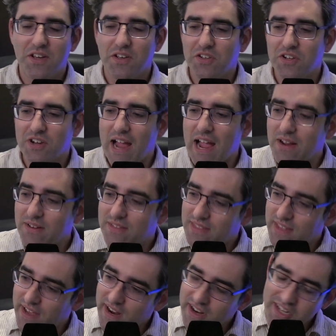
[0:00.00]
You're
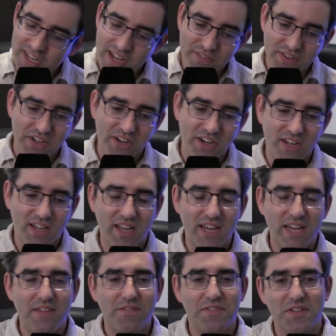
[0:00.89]
out there living your
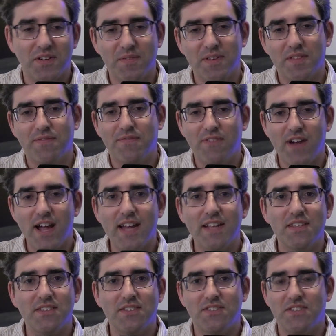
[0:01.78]
life. You're with
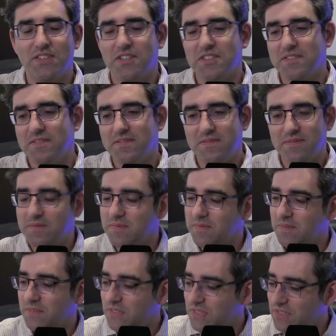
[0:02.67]
friends. You're
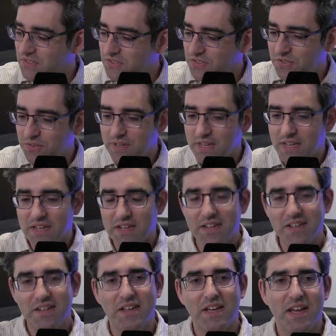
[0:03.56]

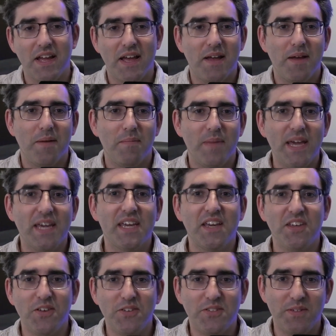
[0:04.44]

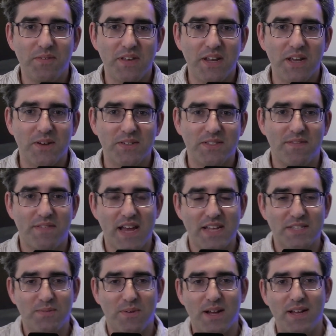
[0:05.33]
making YouTube videos. If
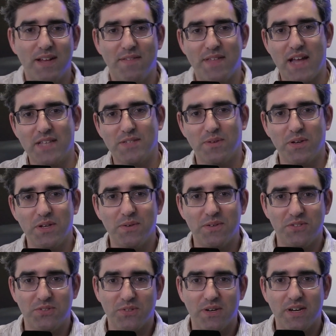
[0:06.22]
that's what
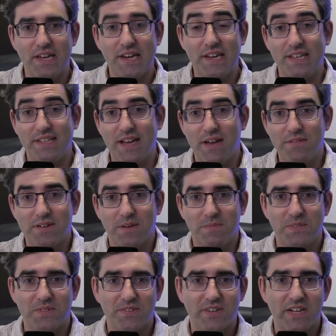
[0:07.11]
you enjoy. I've
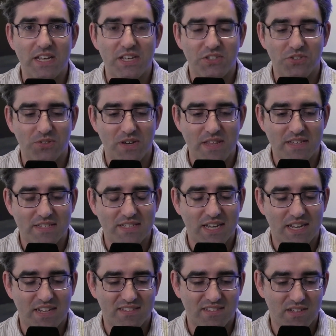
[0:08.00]
come to really enjoy this
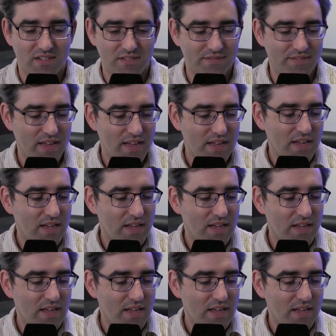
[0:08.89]
kind of stuff.